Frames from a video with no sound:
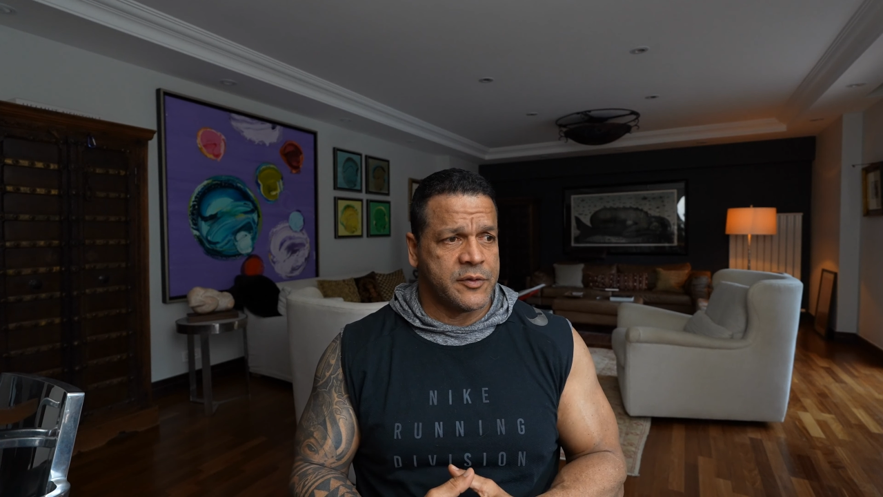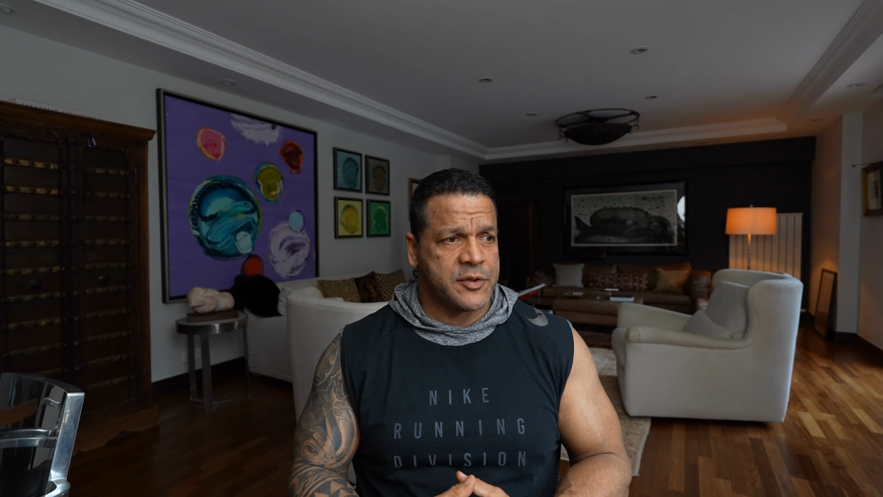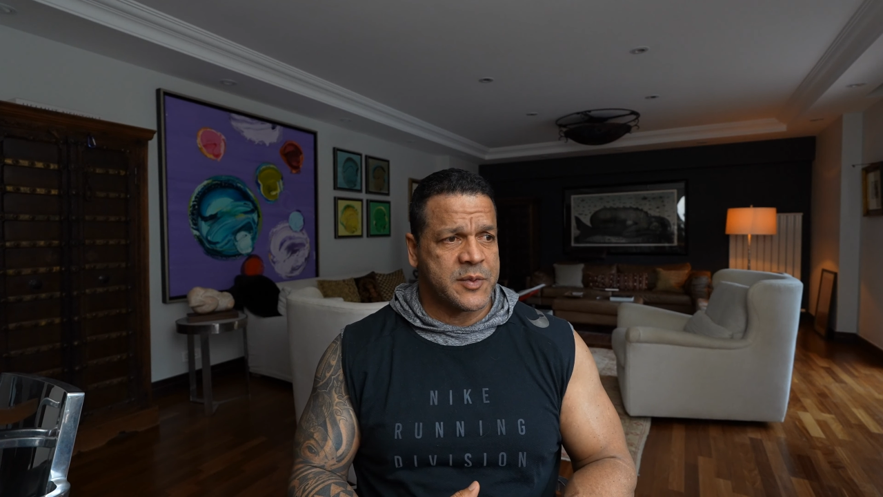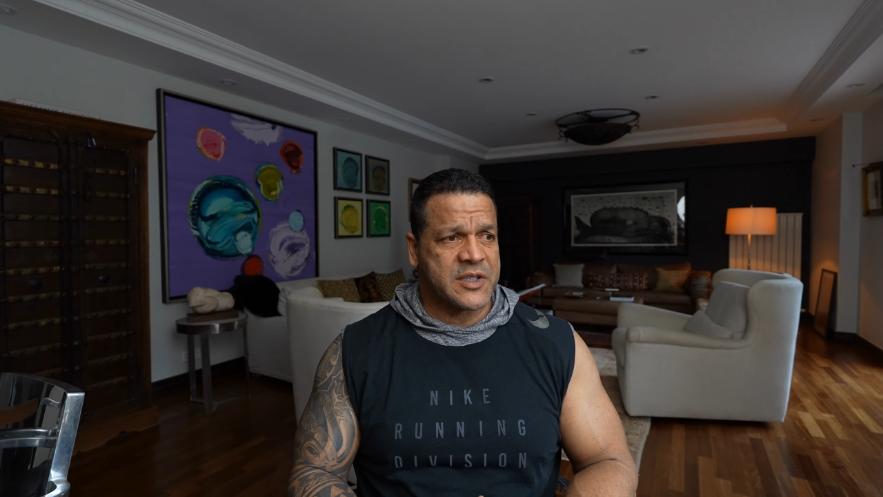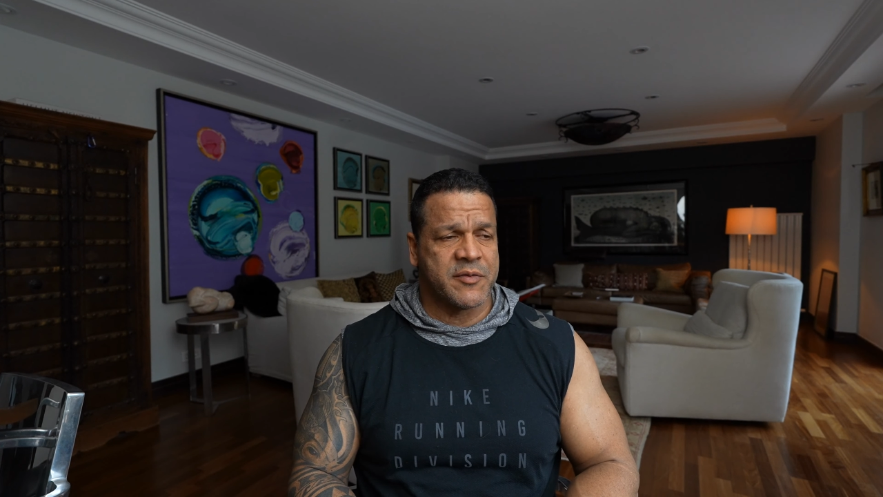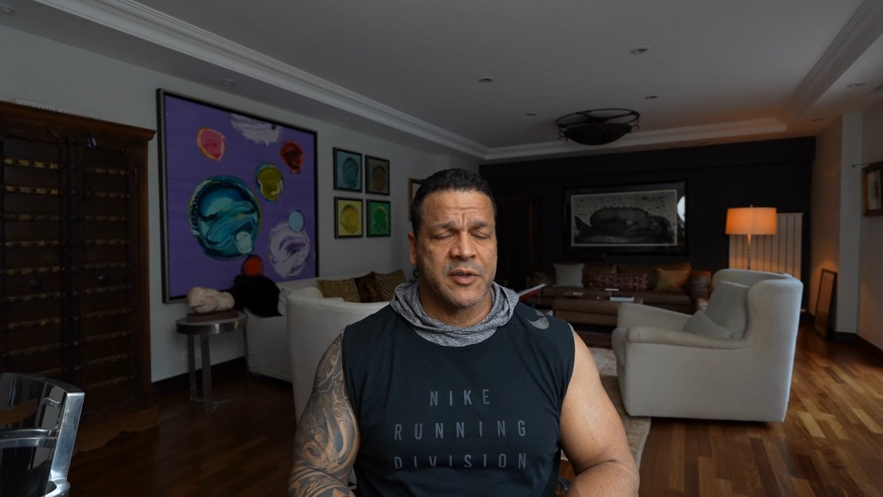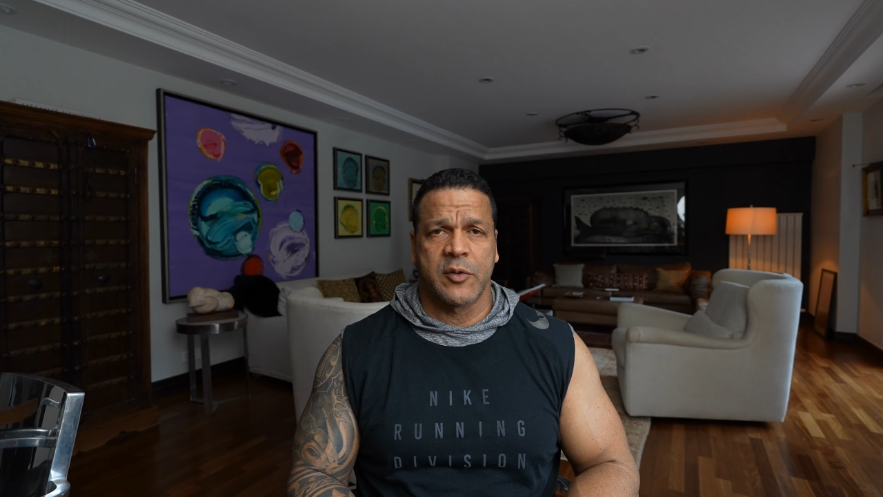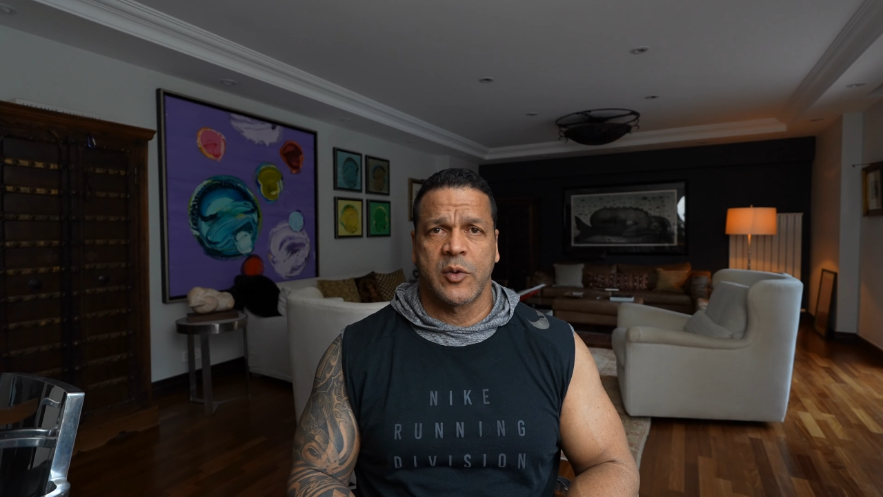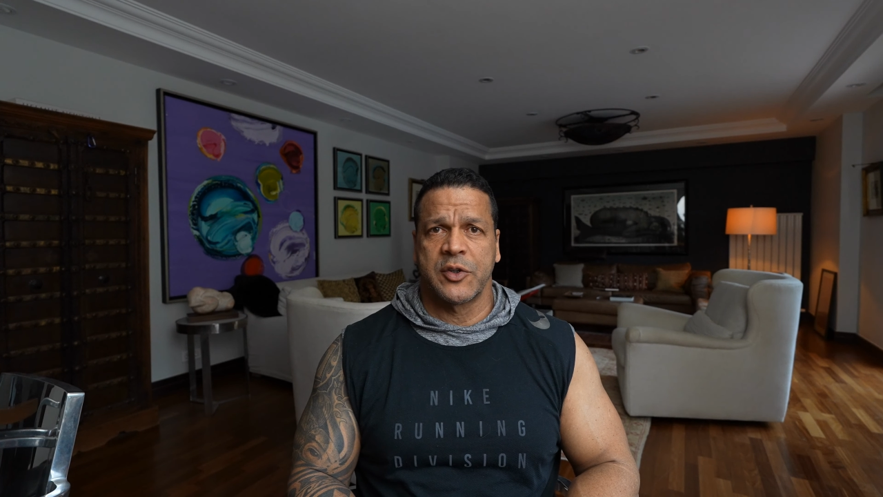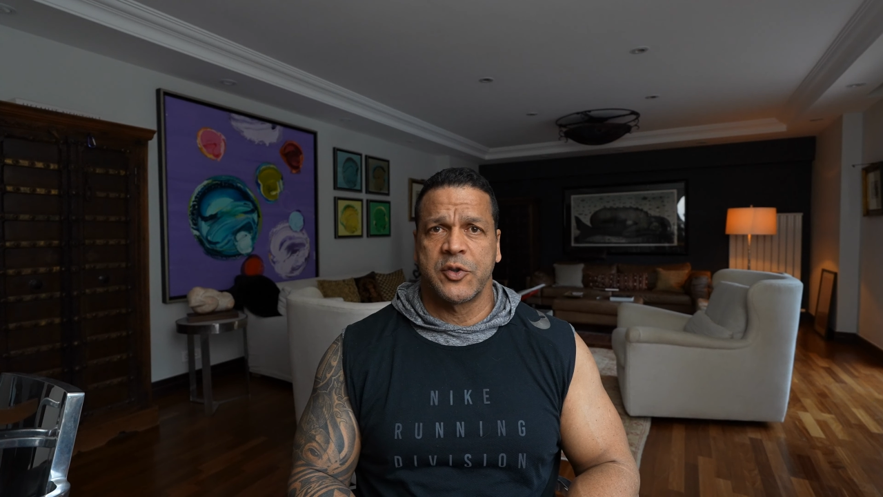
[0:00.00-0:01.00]

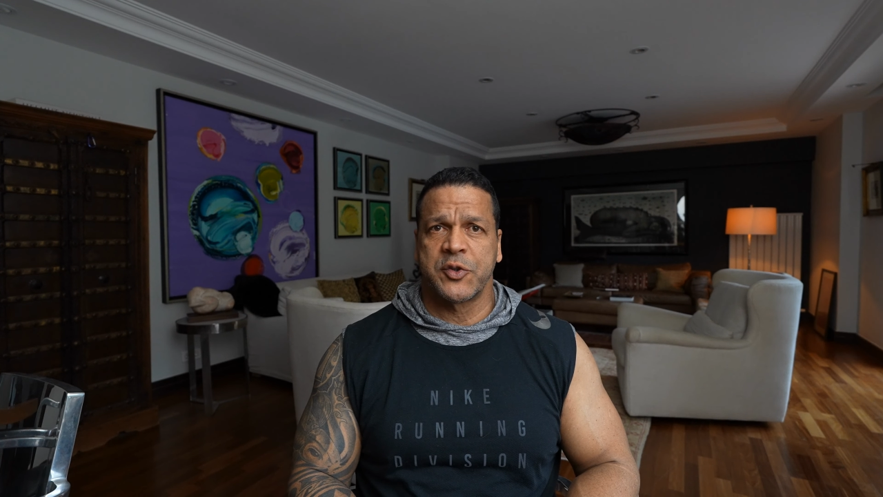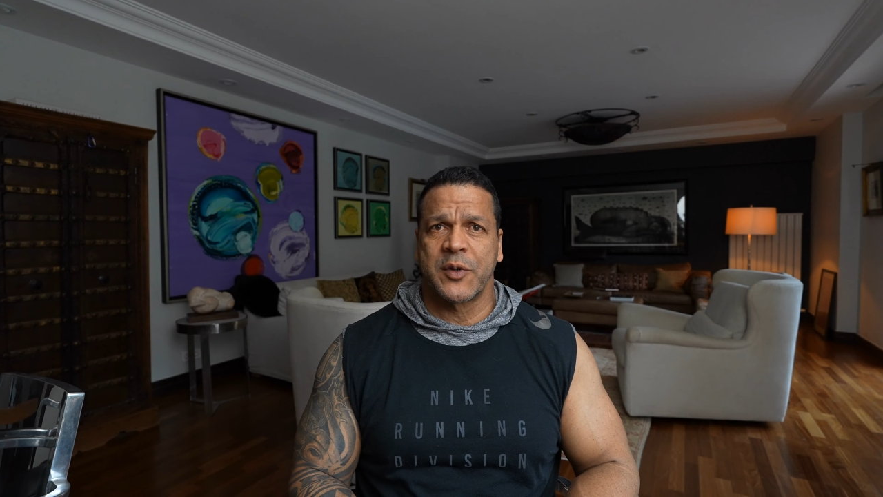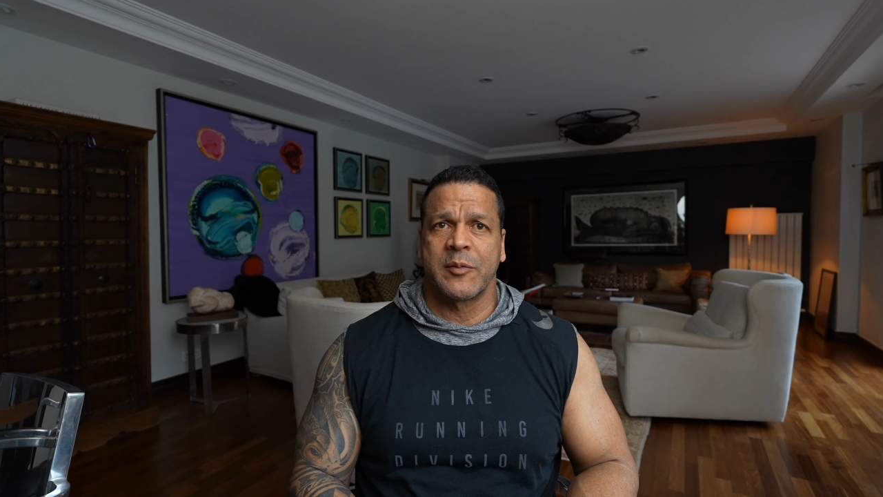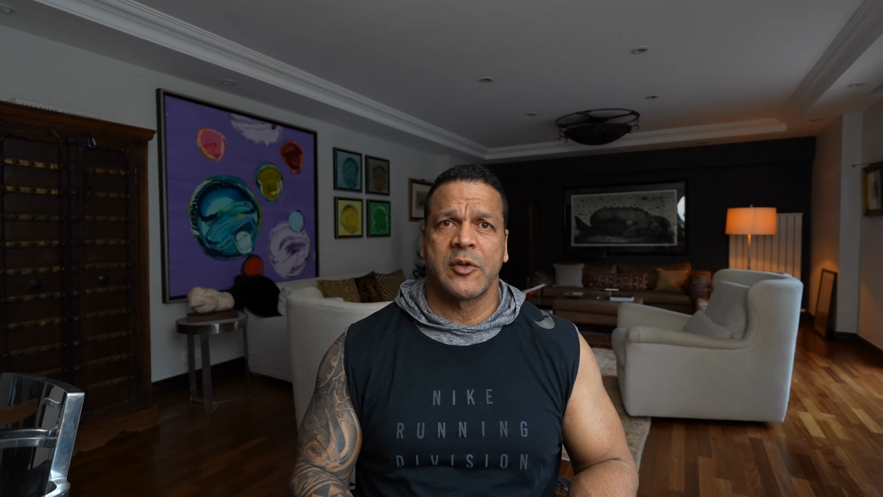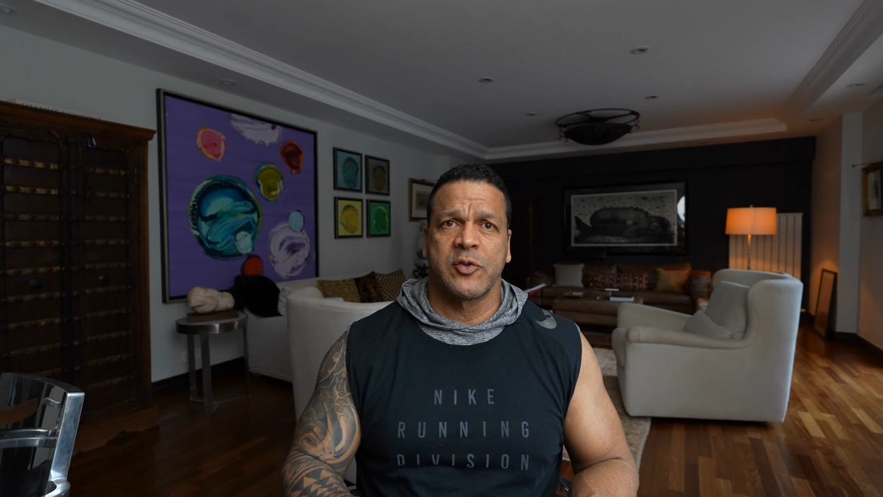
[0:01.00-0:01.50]
specifically want to do treadmill,